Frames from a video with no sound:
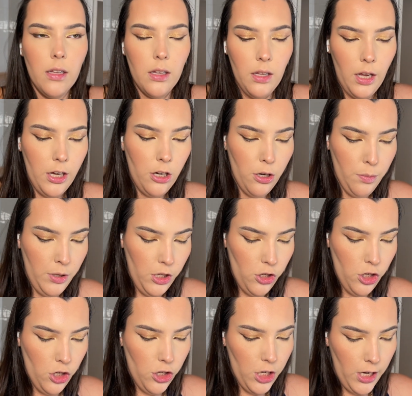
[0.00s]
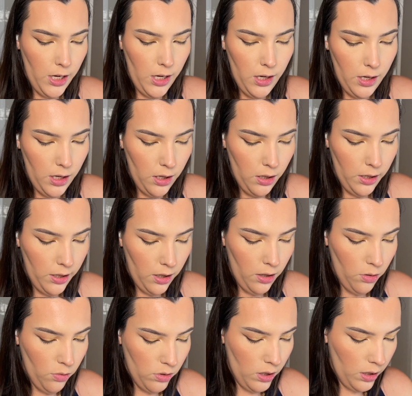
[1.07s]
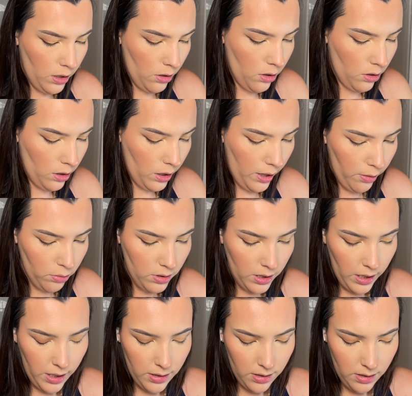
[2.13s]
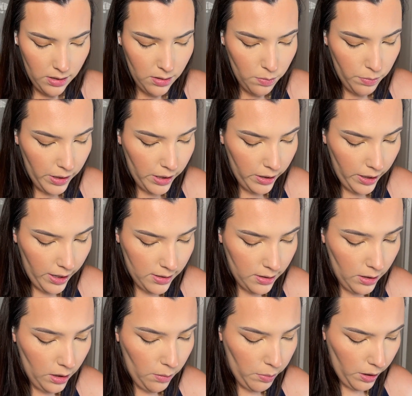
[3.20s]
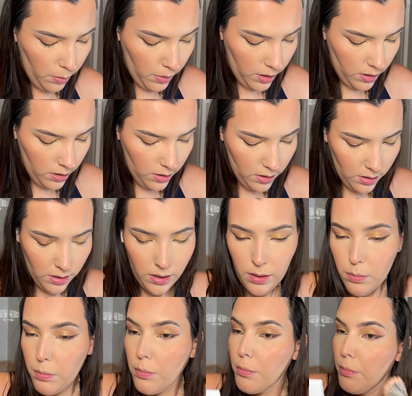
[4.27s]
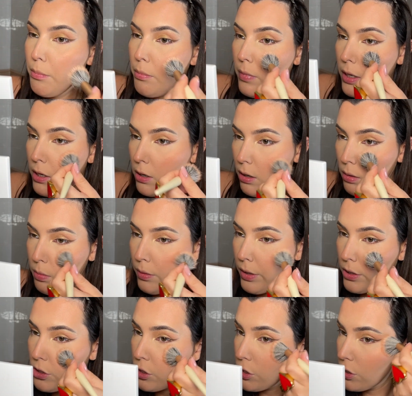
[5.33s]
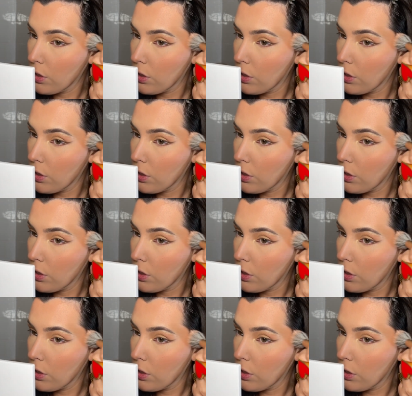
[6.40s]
a lighter peachy shade and like using it on the outsides. This barely has any pigment. This is like mineral blush